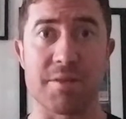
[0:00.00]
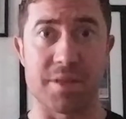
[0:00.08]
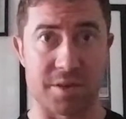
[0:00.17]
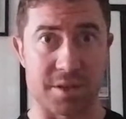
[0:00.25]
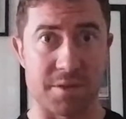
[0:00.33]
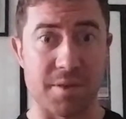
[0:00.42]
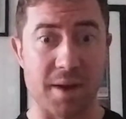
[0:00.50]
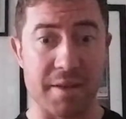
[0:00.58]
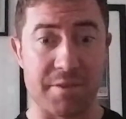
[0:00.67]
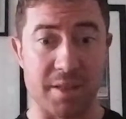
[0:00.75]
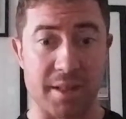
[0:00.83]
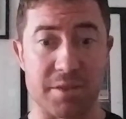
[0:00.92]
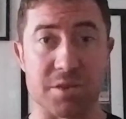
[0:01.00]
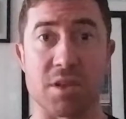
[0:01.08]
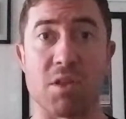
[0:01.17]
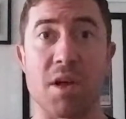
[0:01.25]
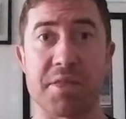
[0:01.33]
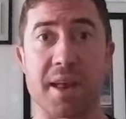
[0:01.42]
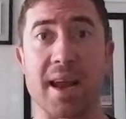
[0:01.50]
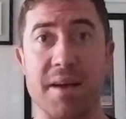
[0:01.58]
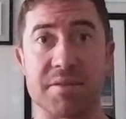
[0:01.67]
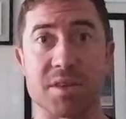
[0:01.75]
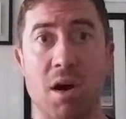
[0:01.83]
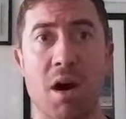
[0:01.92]
and I feel like there's a lot that I
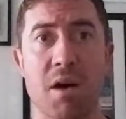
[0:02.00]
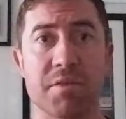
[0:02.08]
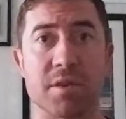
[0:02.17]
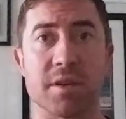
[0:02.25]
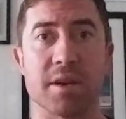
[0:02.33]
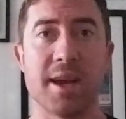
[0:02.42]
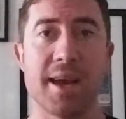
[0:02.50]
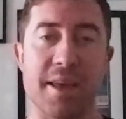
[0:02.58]
have to offer,